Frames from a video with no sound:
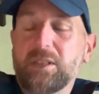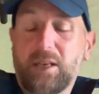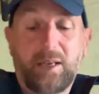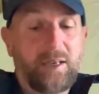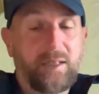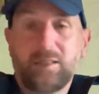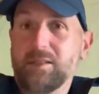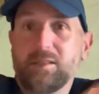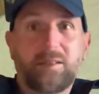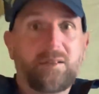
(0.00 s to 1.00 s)
it,
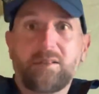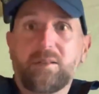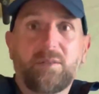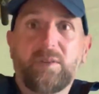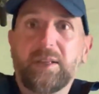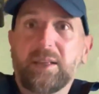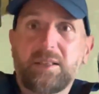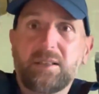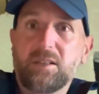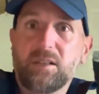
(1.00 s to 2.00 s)
it's
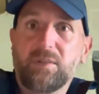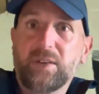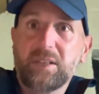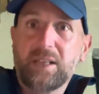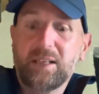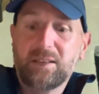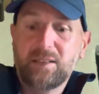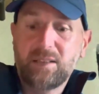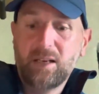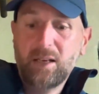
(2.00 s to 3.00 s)
fantastic stuff this guy
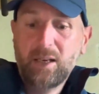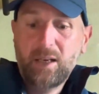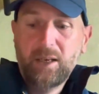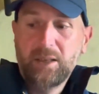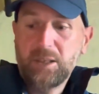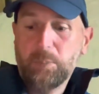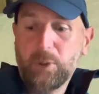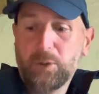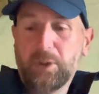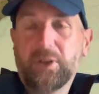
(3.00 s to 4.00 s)
does. He's
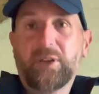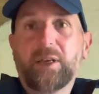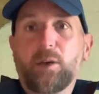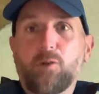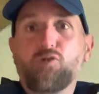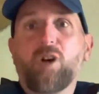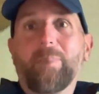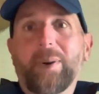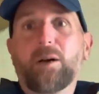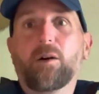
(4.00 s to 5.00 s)
been doing a thing called
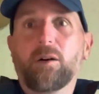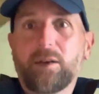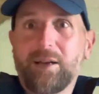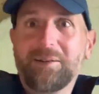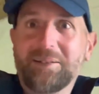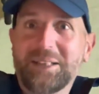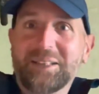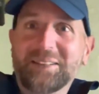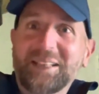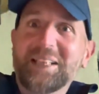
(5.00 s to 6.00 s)
Rap a Clock
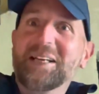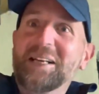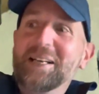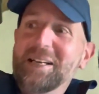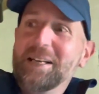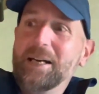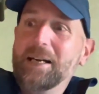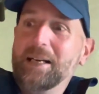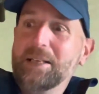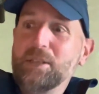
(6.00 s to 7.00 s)
lately.
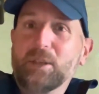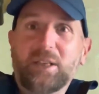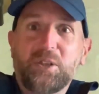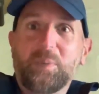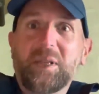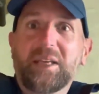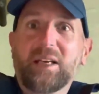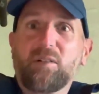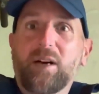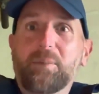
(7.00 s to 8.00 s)
He's sort of just been
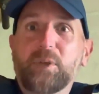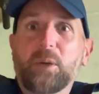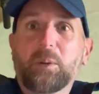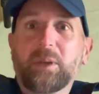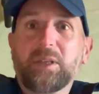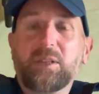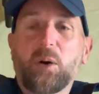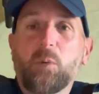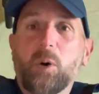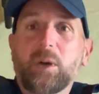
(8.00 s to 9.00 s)
taking raps out on his
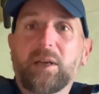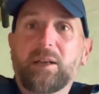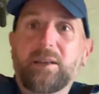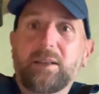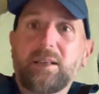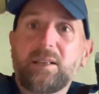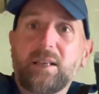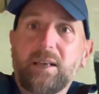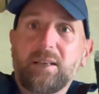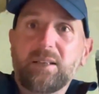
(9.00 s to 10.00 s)
hill walking and his
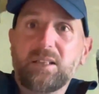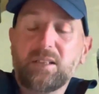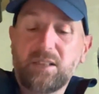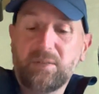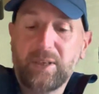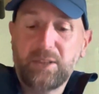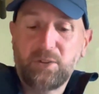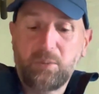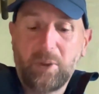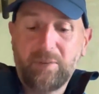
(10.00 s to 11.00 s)

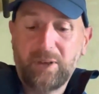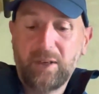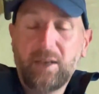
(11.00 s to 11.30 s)
adventures and whatever.